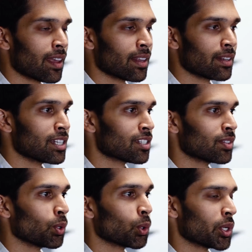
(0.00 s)
then
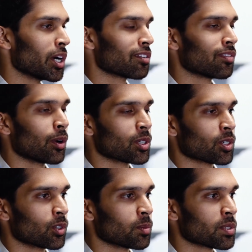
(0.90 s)
interview or conduct focus
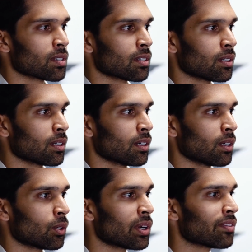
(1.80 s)
groups,
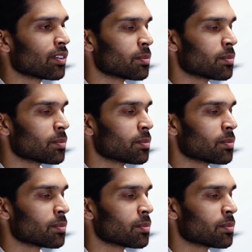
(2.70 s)
or even